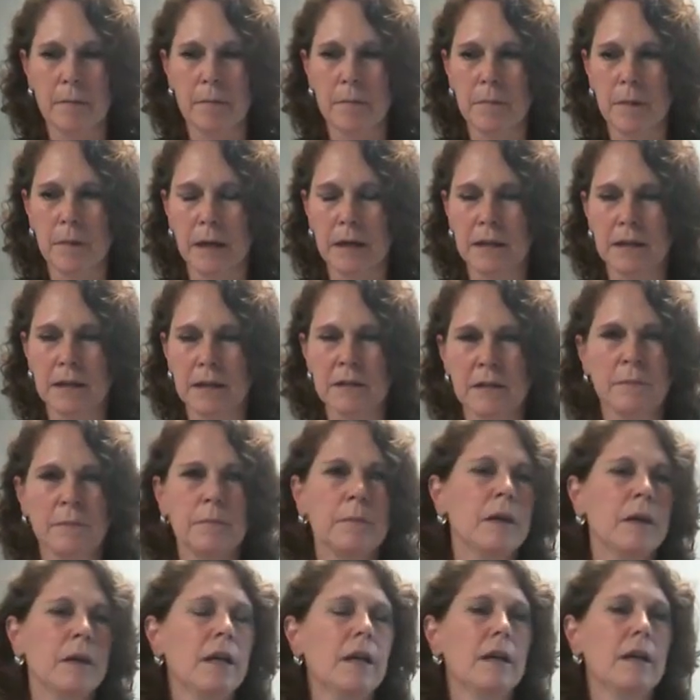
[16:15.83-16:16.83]

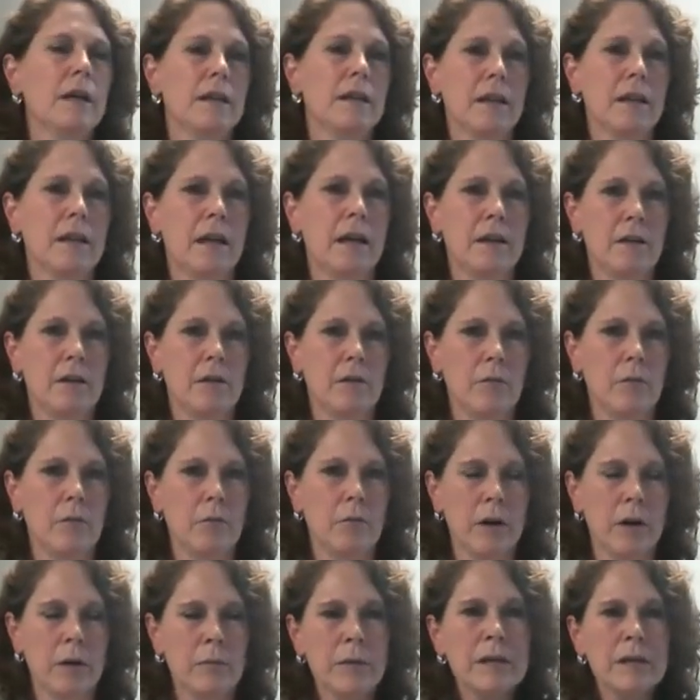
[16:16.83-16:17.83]
mechanism, that
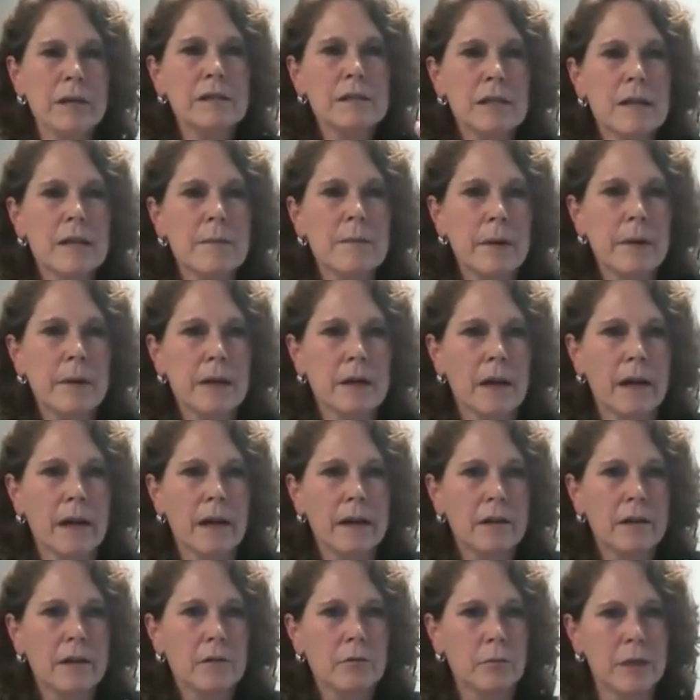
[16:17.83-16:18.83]
when we sleep at
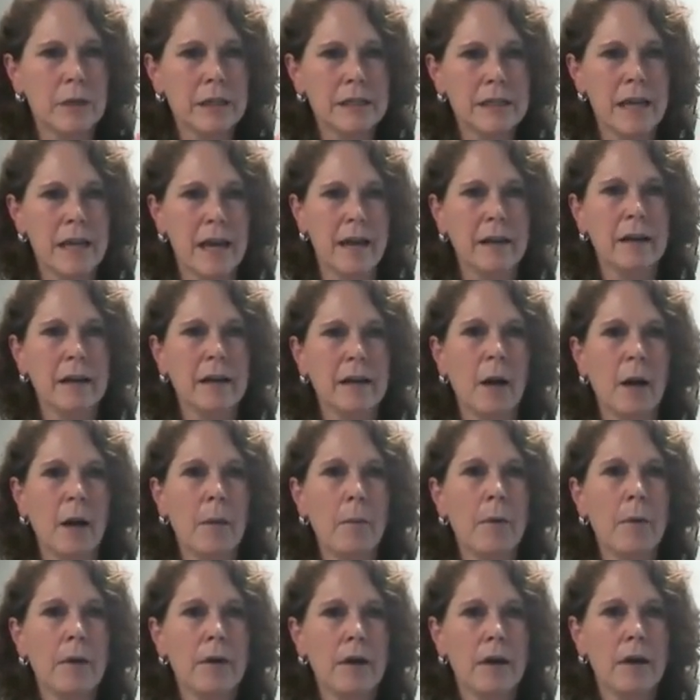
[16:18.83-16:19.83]
night, we tank
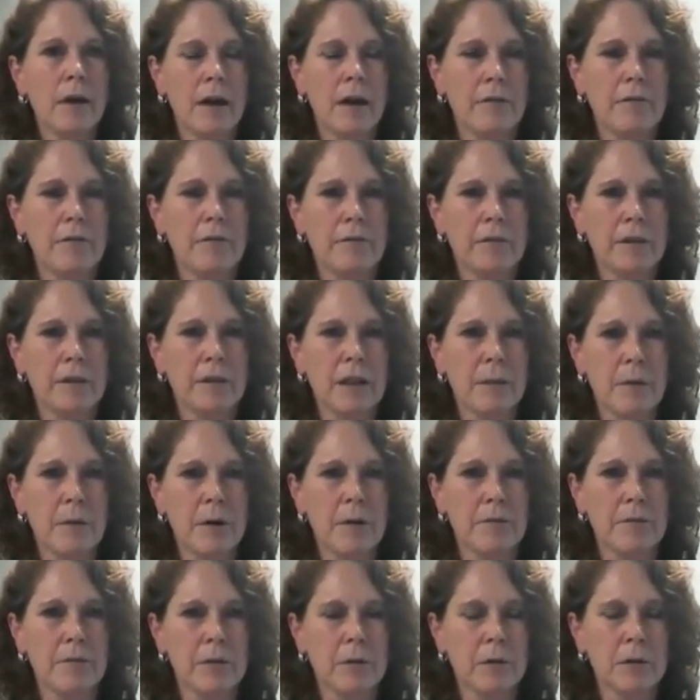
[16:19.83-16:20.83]
up and fill up
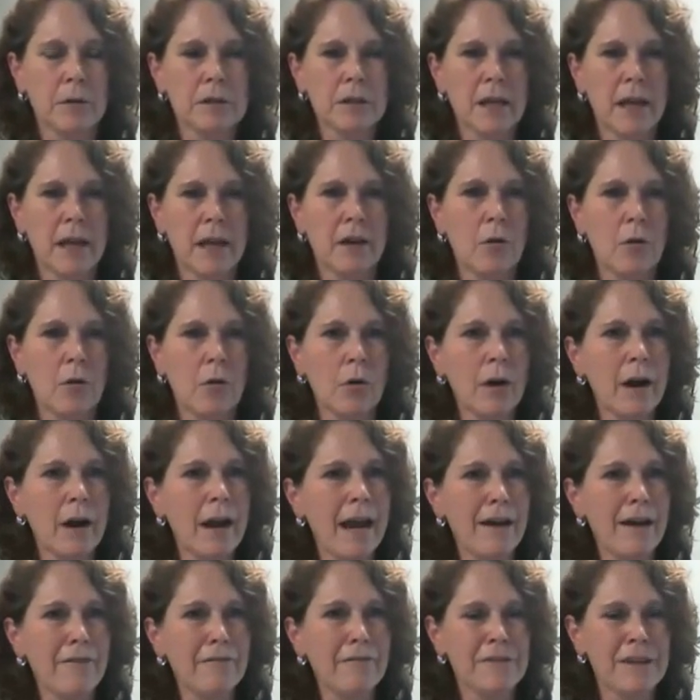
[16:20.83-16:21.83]
our fuel tank, or
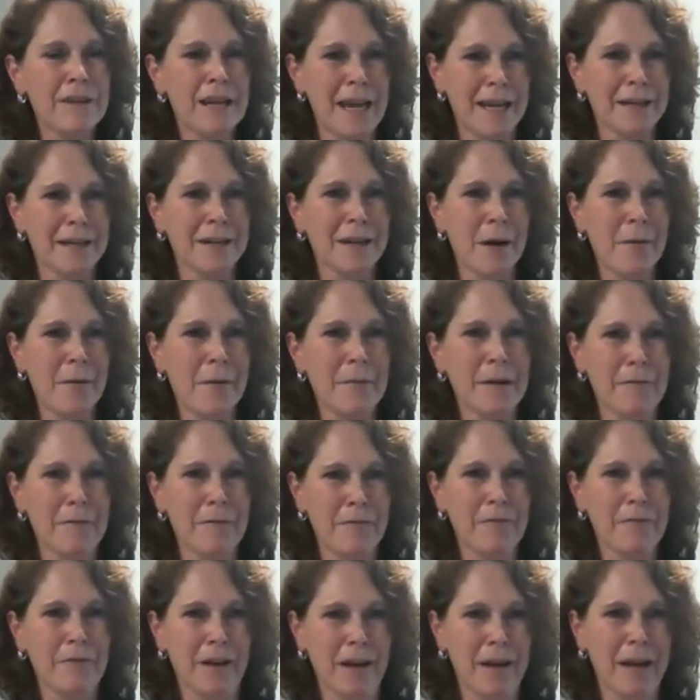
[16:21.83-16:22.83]
half tank up
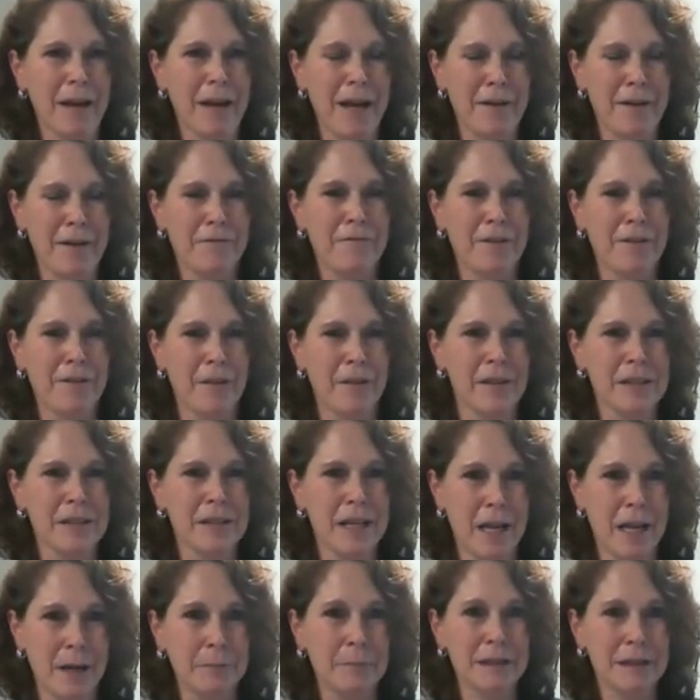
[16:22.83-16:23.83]
and kind of half fill the
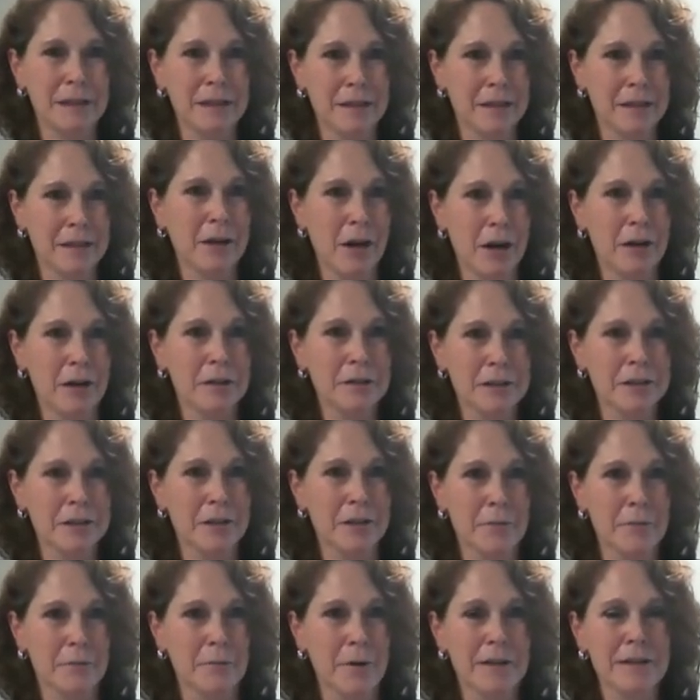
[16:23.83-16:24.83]
tank, but the car
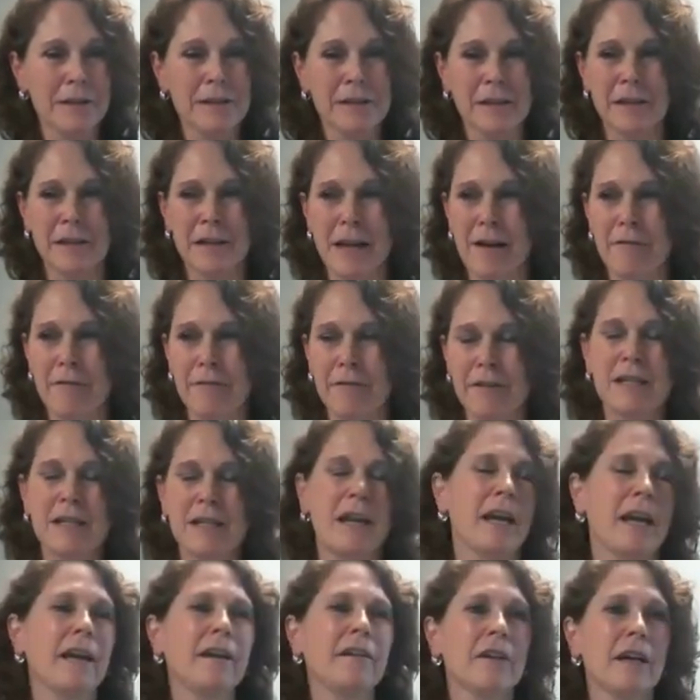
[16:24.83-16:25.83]
still runs on half a
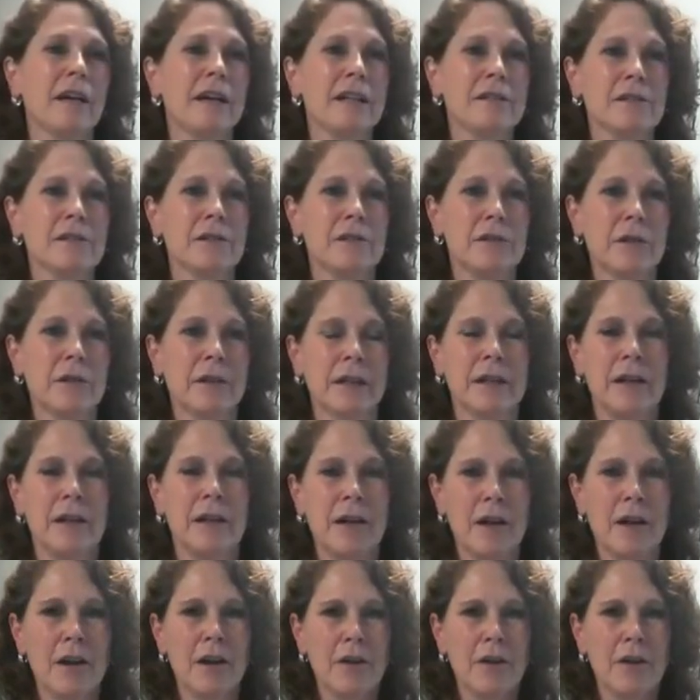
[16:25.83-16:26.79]
tank, right? So you can